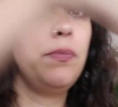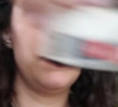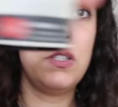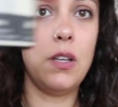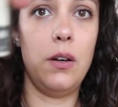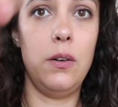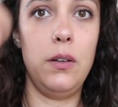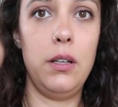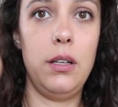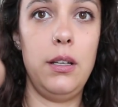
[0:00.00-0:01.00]

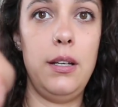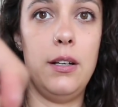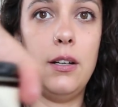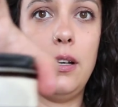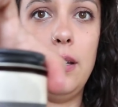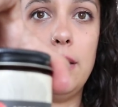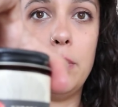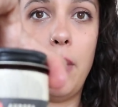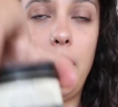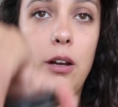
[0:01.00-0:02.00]
So here is
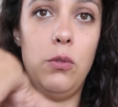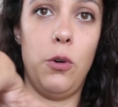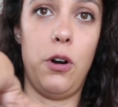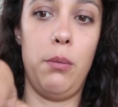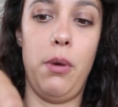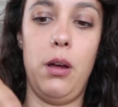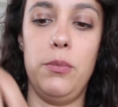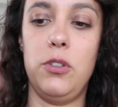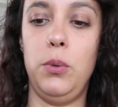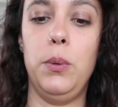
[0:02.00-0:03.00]
my Aurora
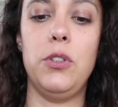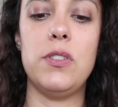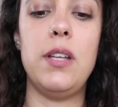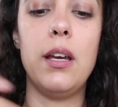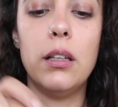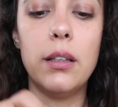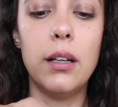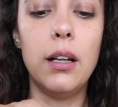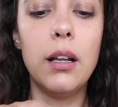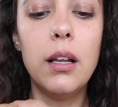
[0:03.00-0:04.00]
Balm. So we will just take a
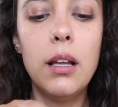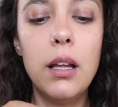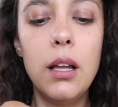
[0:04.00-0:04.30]
little